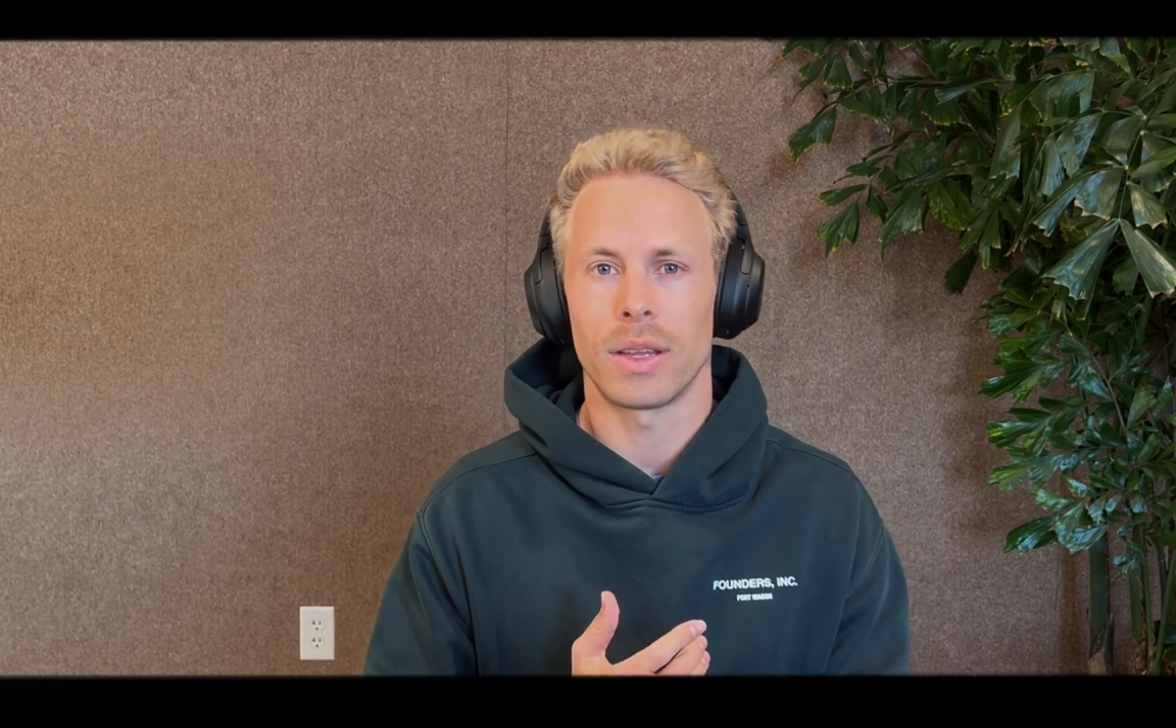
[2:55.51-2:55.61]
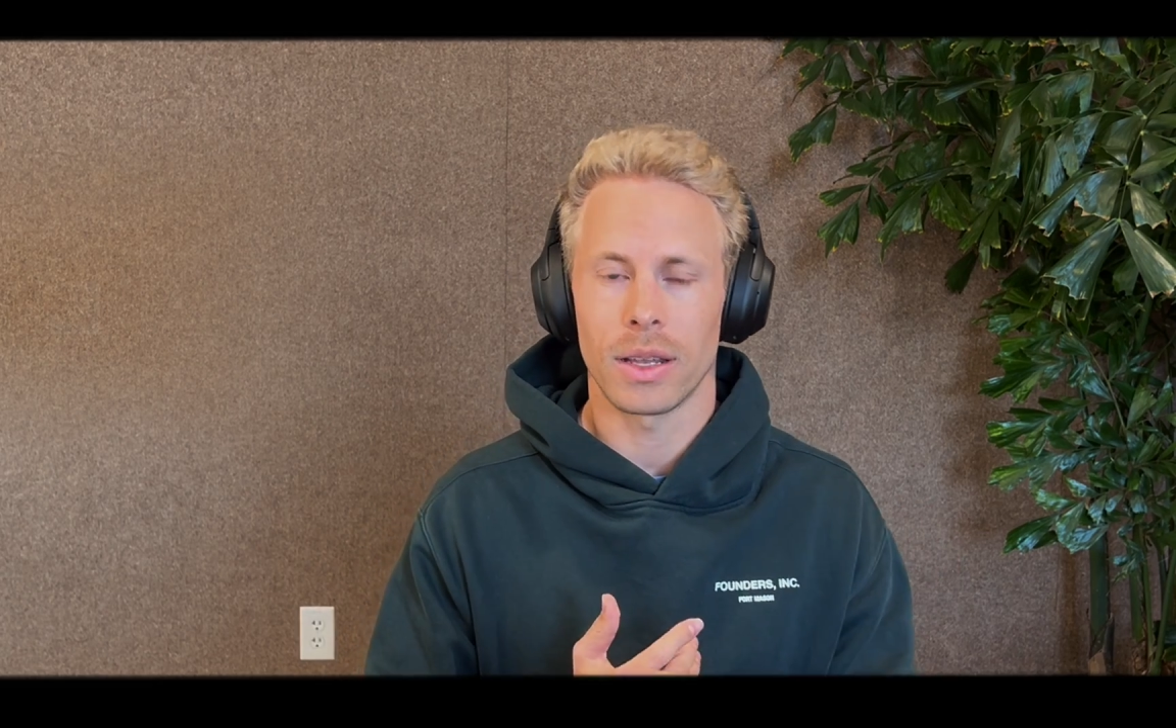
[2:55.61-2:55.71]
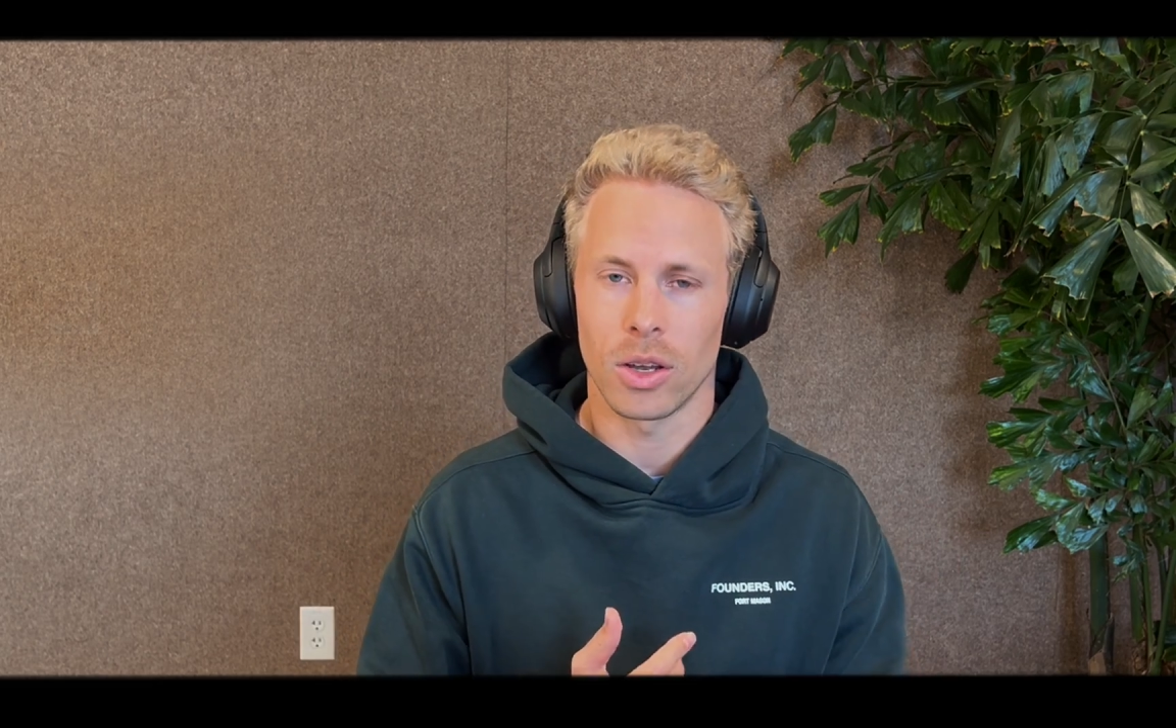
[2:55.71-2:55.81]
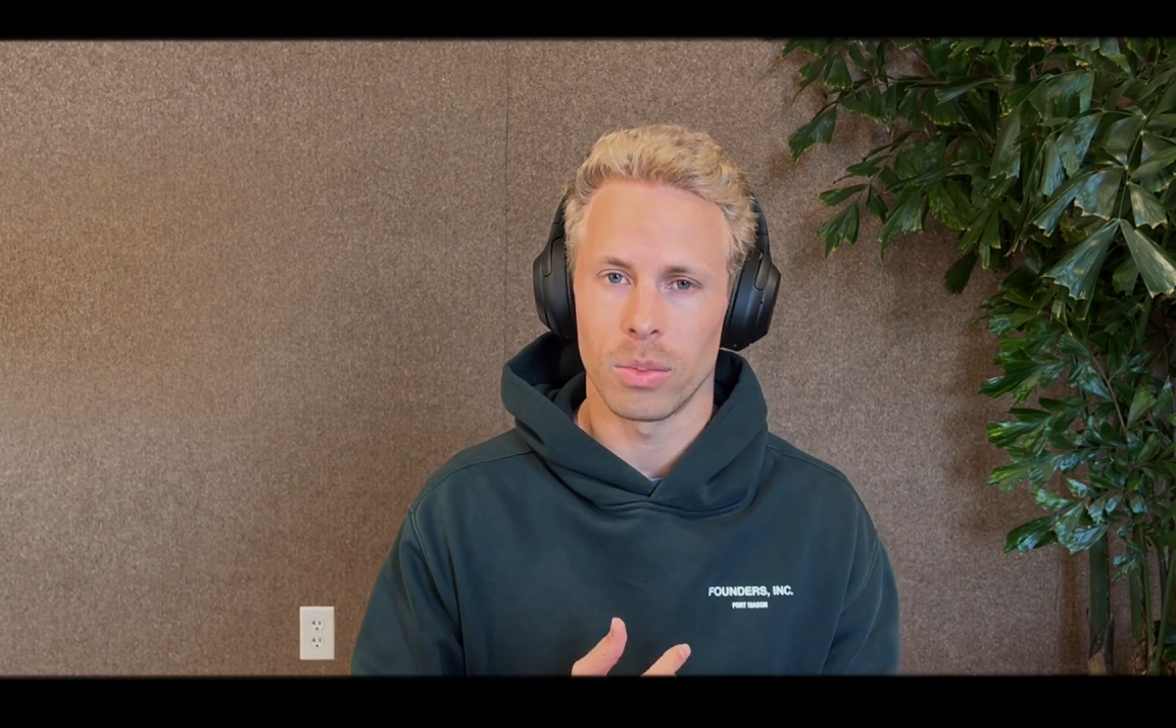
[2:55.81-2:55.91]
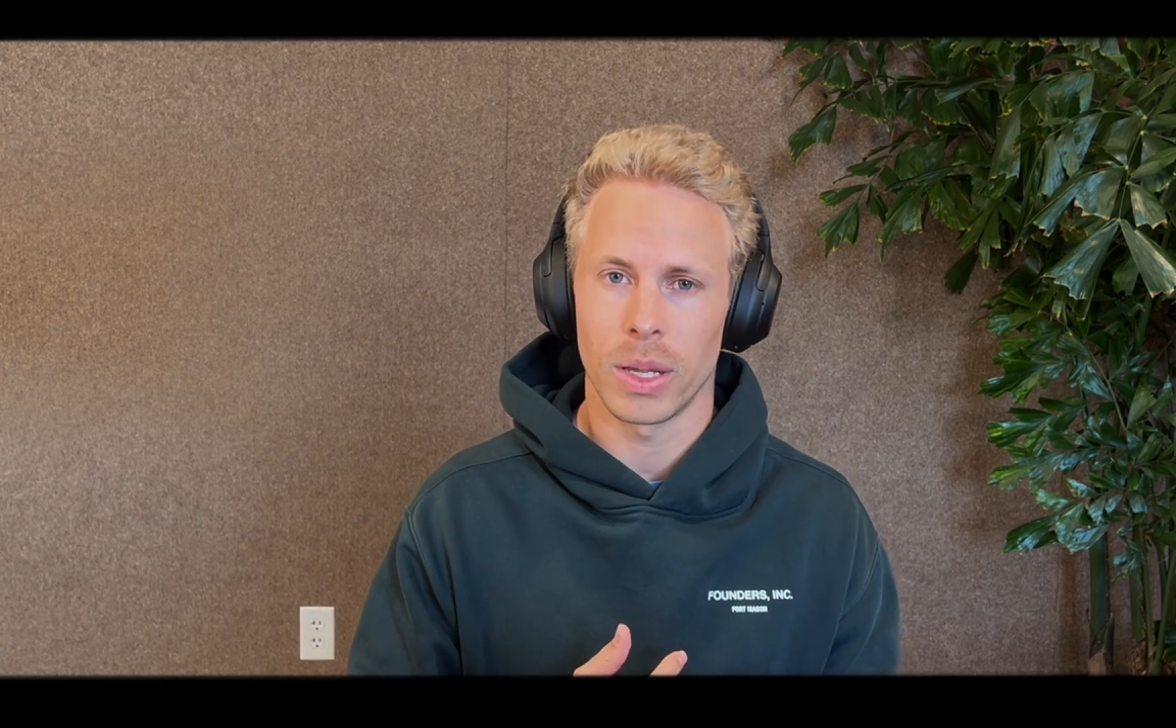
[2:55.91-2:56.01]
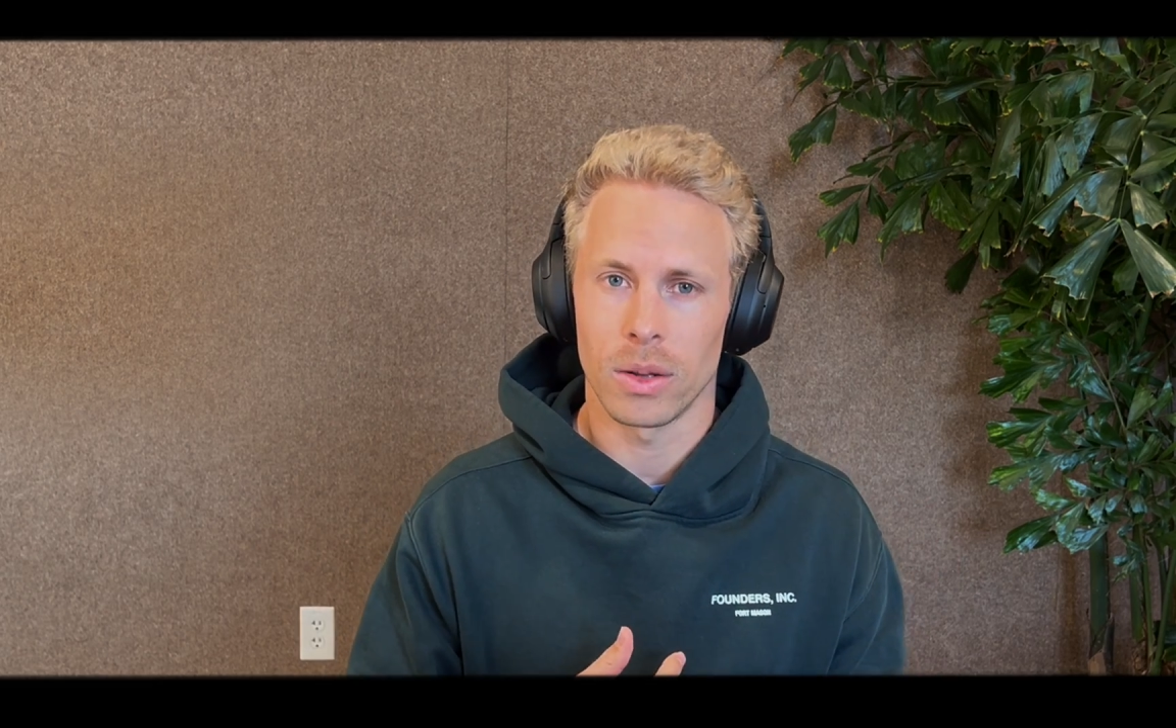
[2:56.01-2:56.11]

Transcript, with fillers: that CoPlay